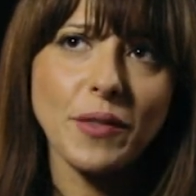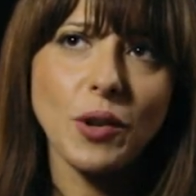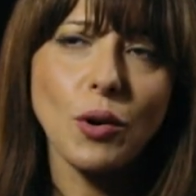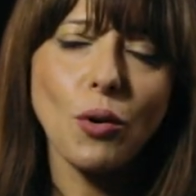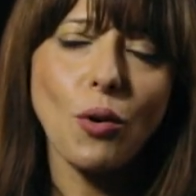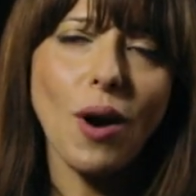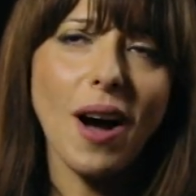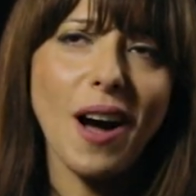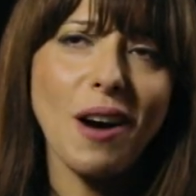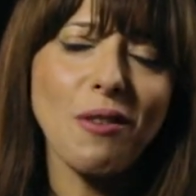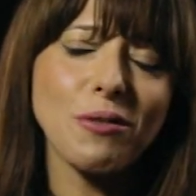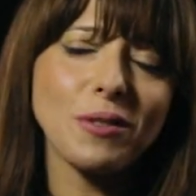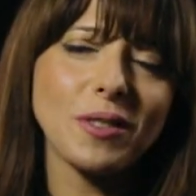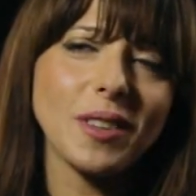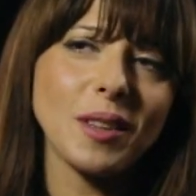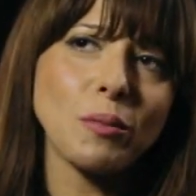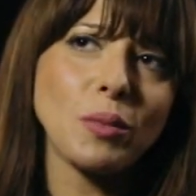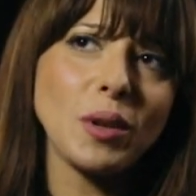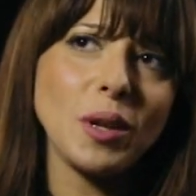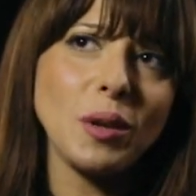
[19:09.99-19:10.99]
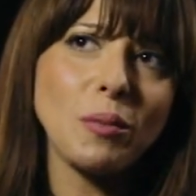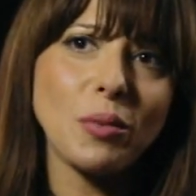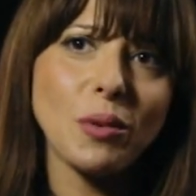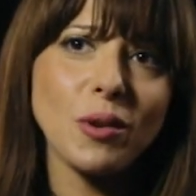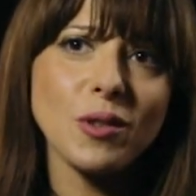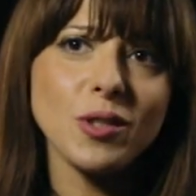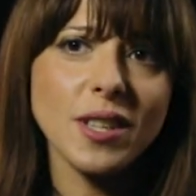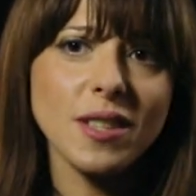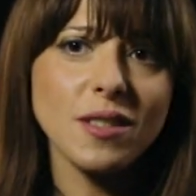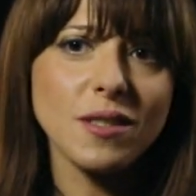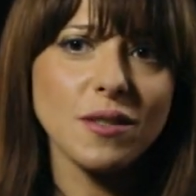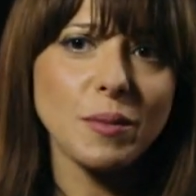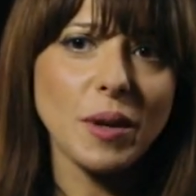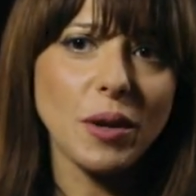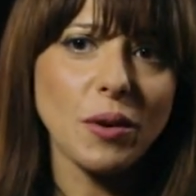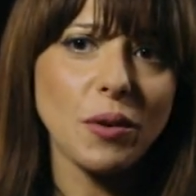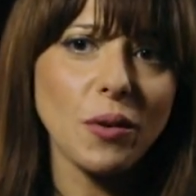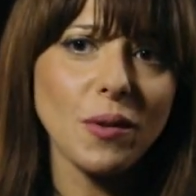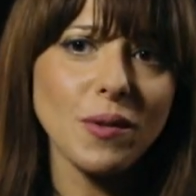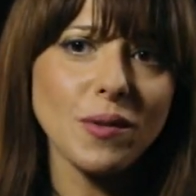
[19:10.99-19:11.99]
go after people just
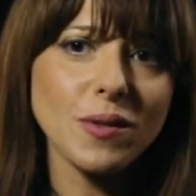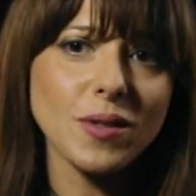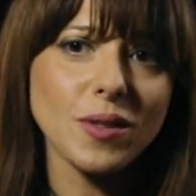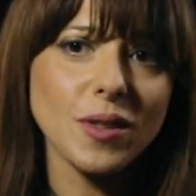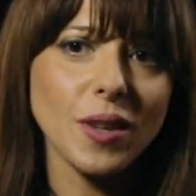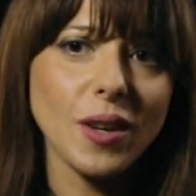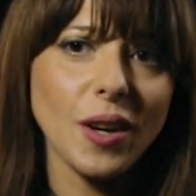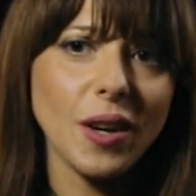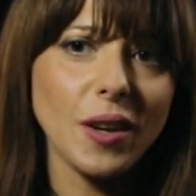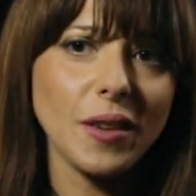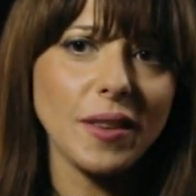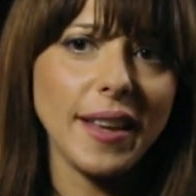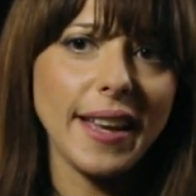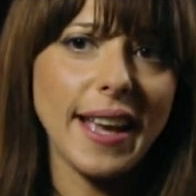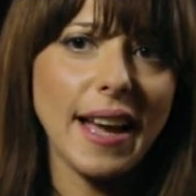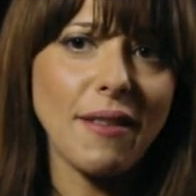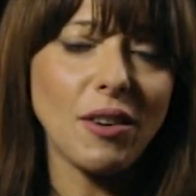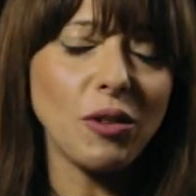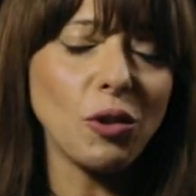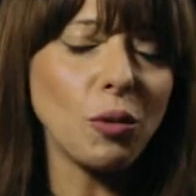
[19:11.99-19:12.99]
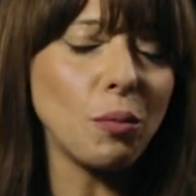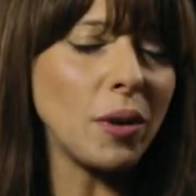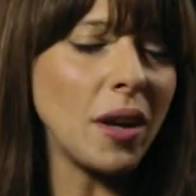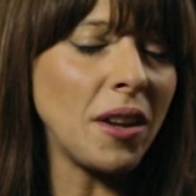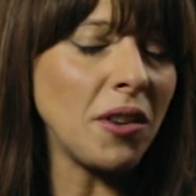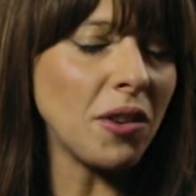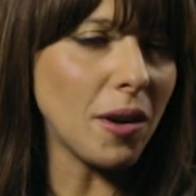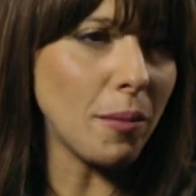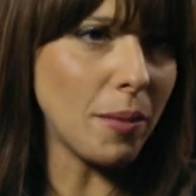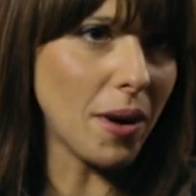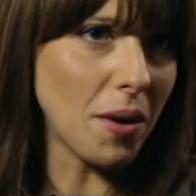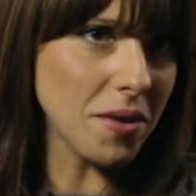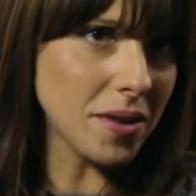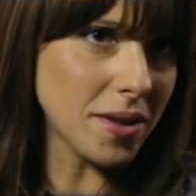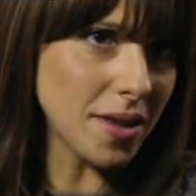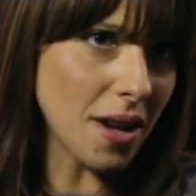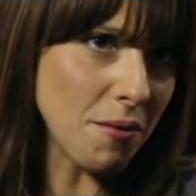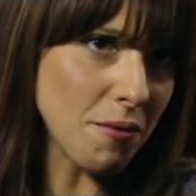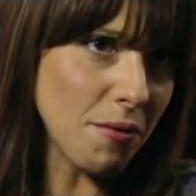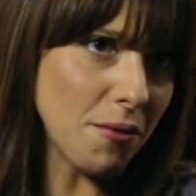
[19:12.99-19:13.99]
because they have an opinion about
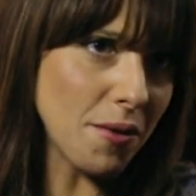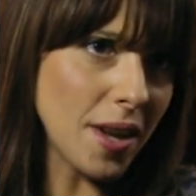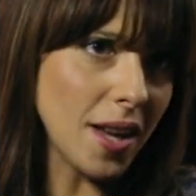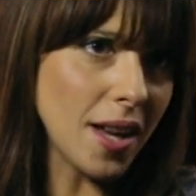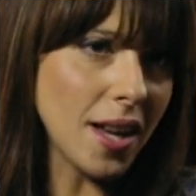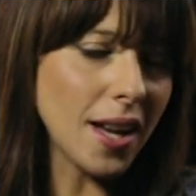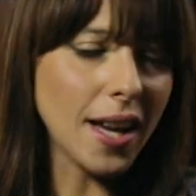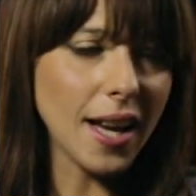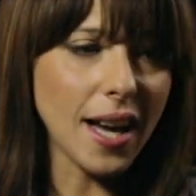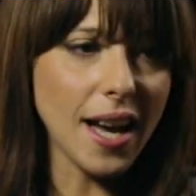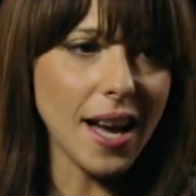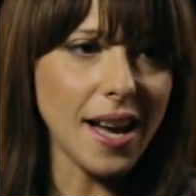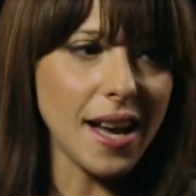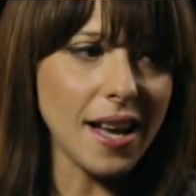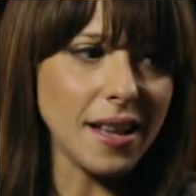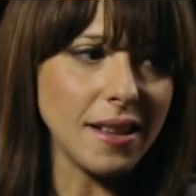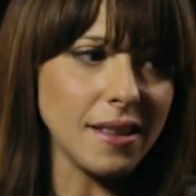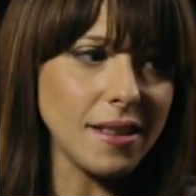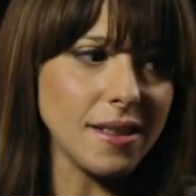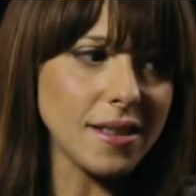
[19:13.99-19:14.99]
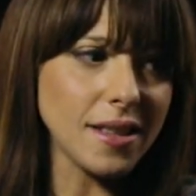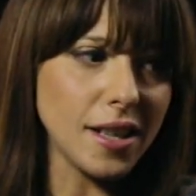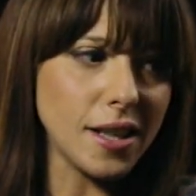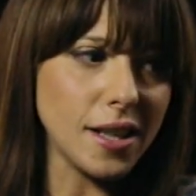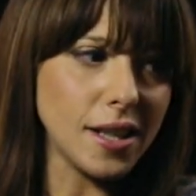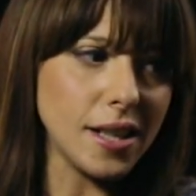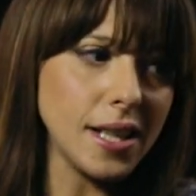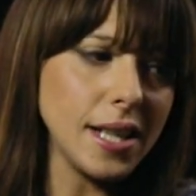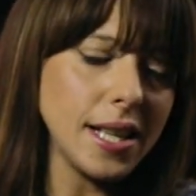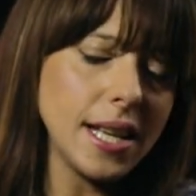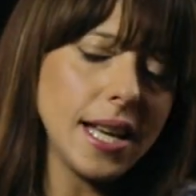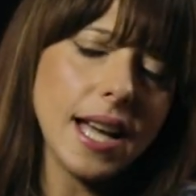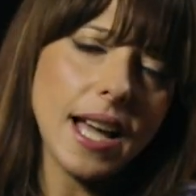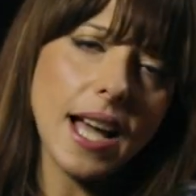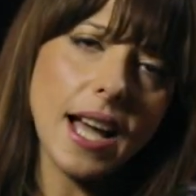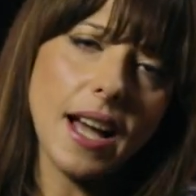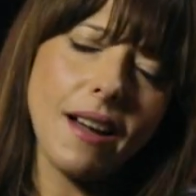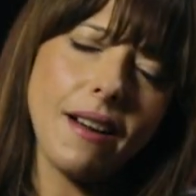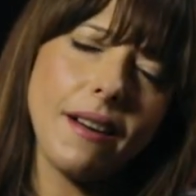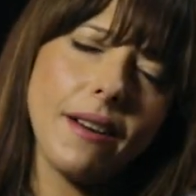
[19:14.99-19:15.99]
something. And
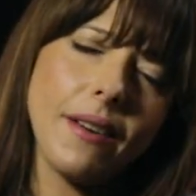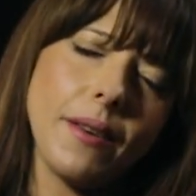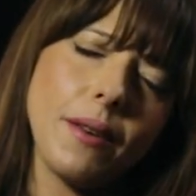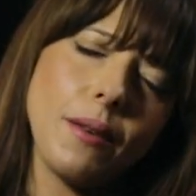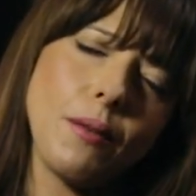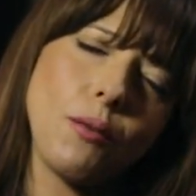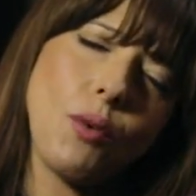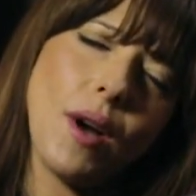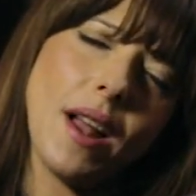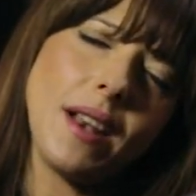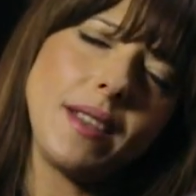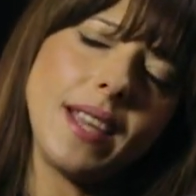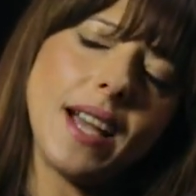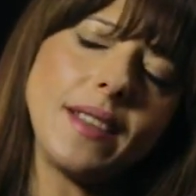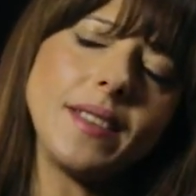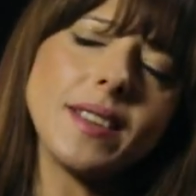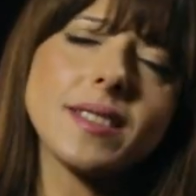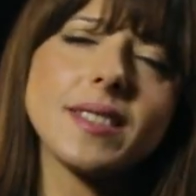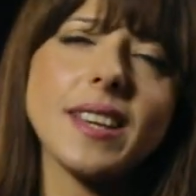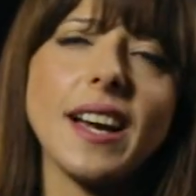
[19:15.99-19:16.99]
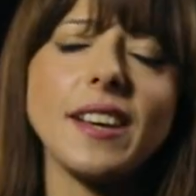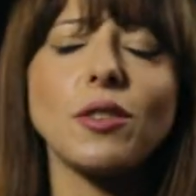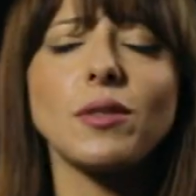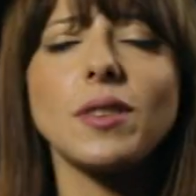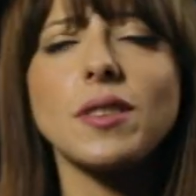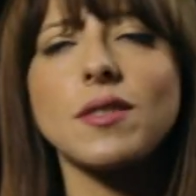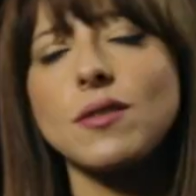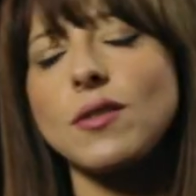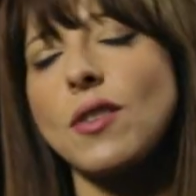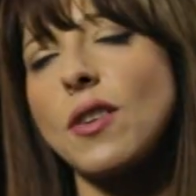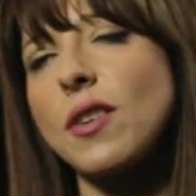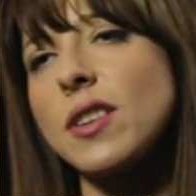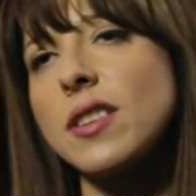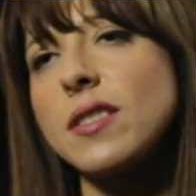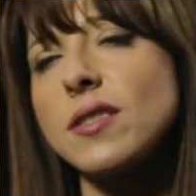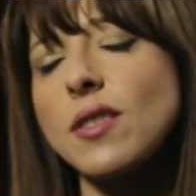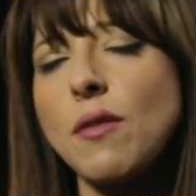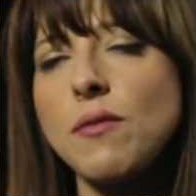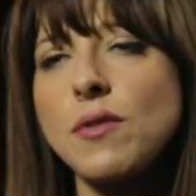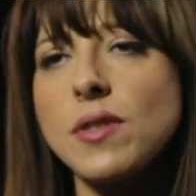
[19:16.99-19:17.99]
well, the other side of the story
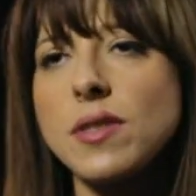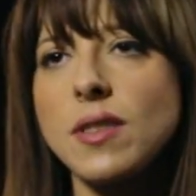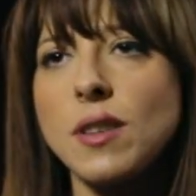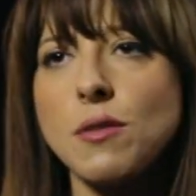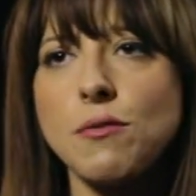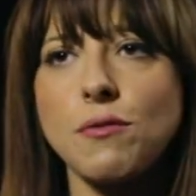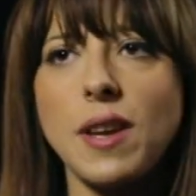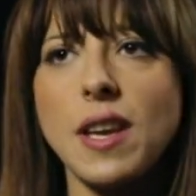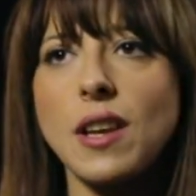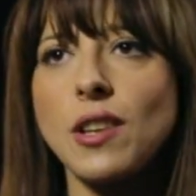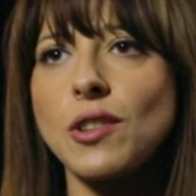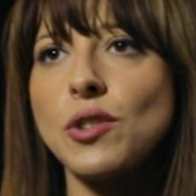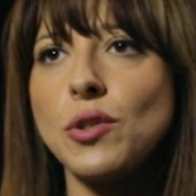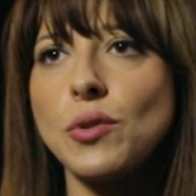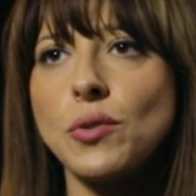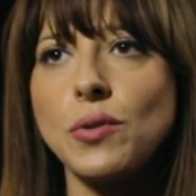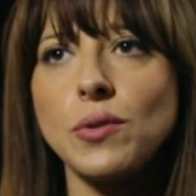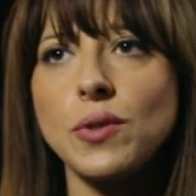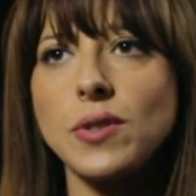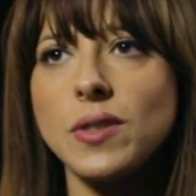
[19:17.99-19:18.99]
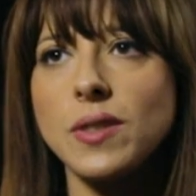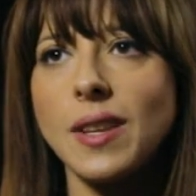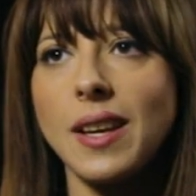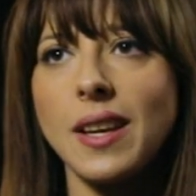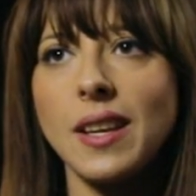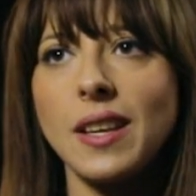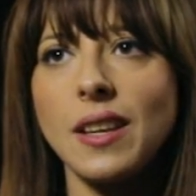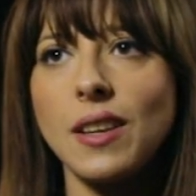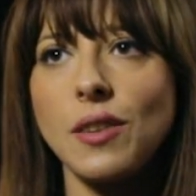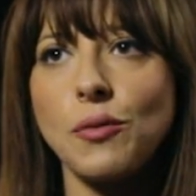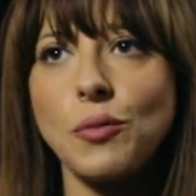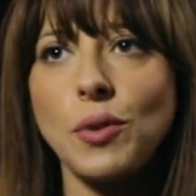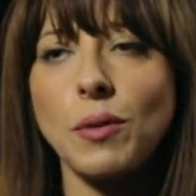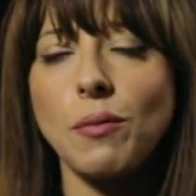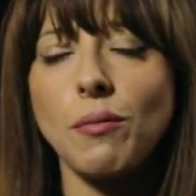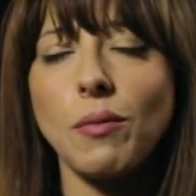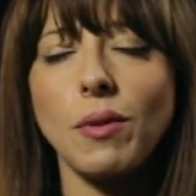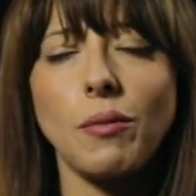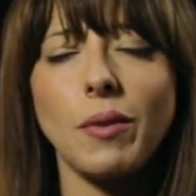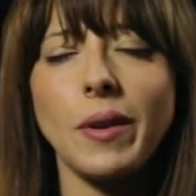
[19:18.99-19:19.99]
is obviously fake news.
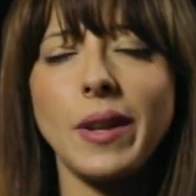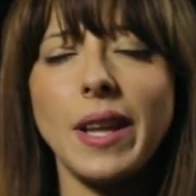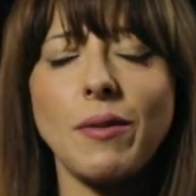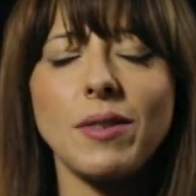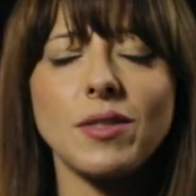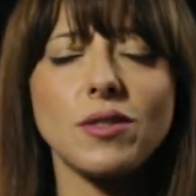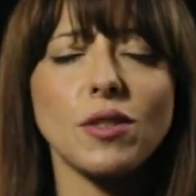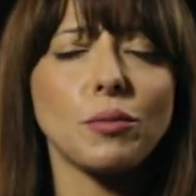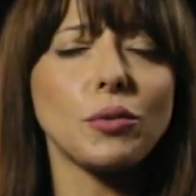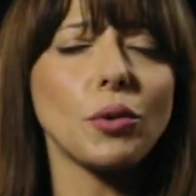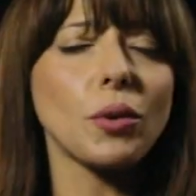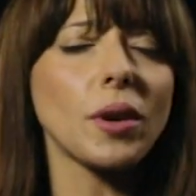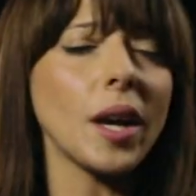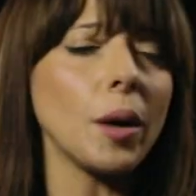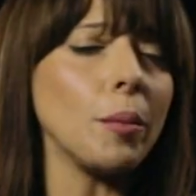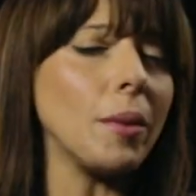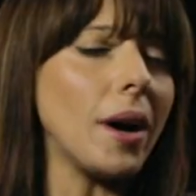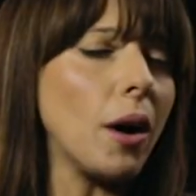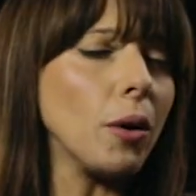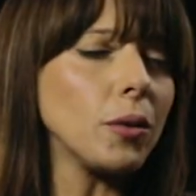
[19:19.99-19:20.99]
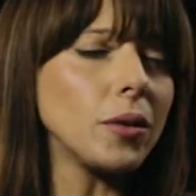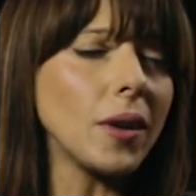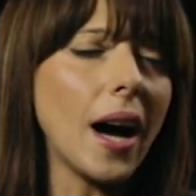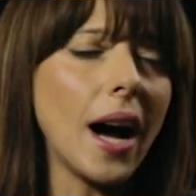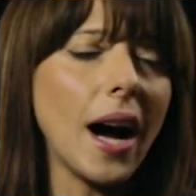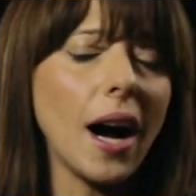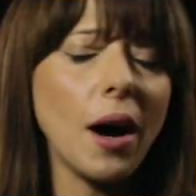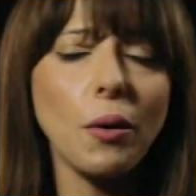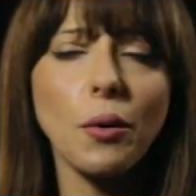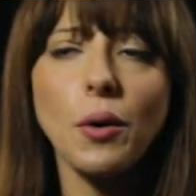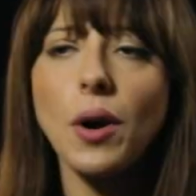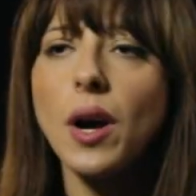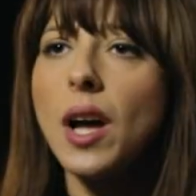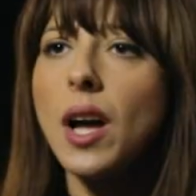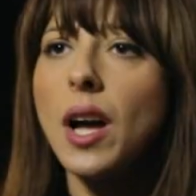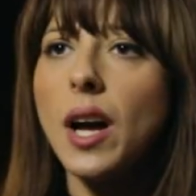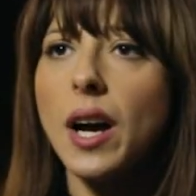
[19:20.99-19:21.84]
We never stop talking about how